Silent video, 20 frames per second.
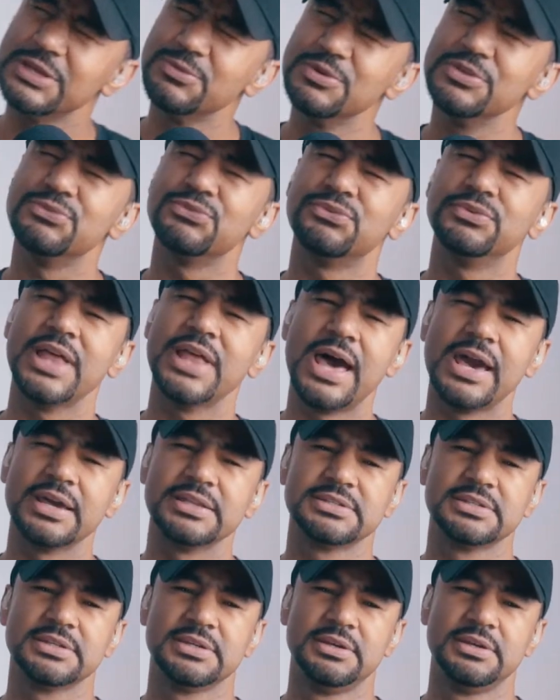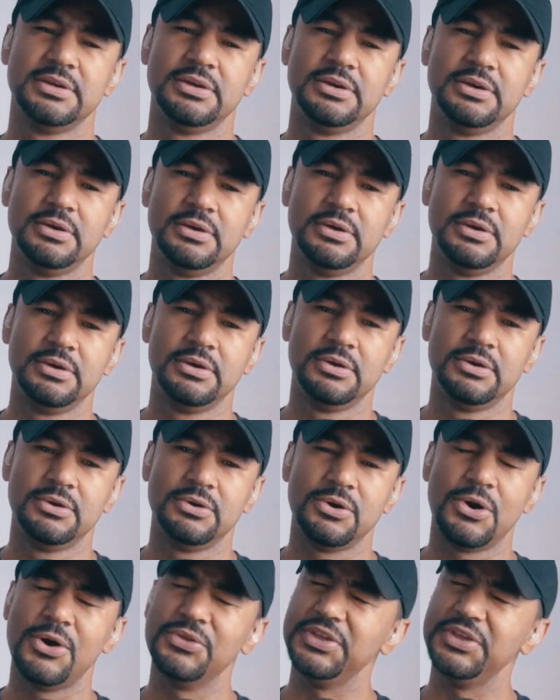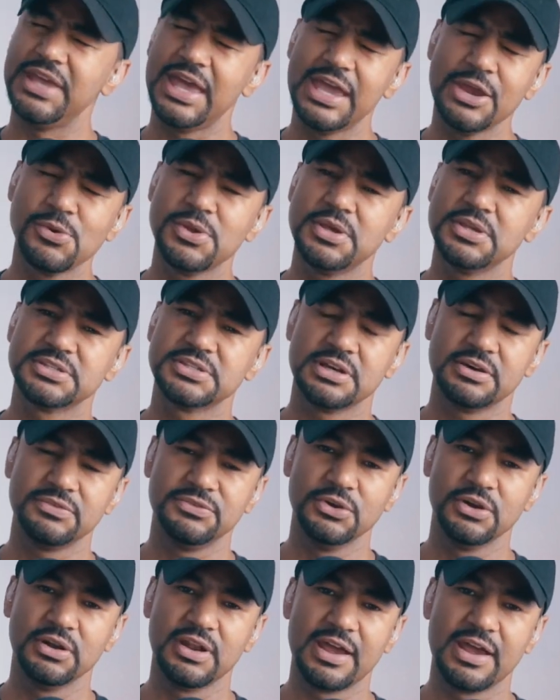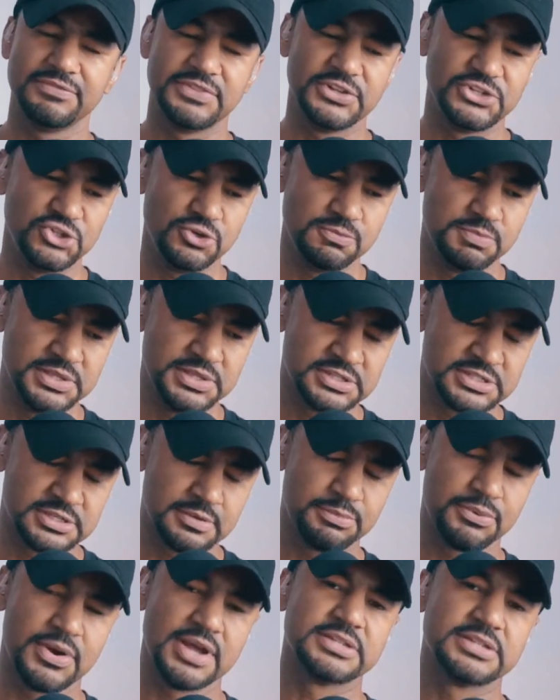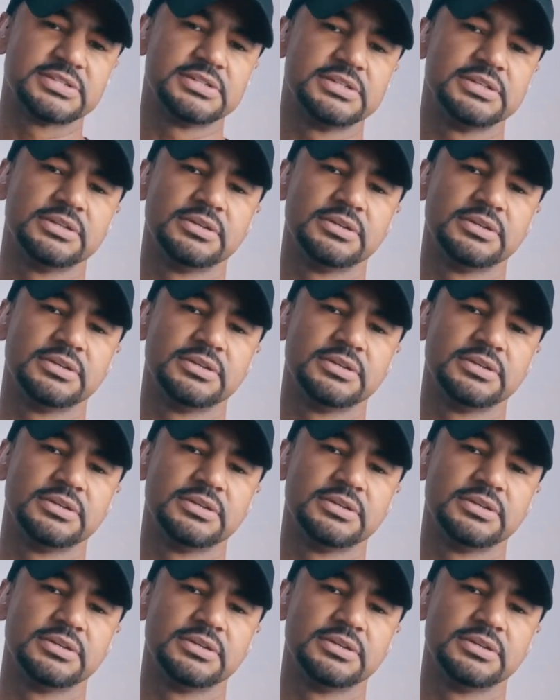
reflect on the areas of your life that you've been suppressing.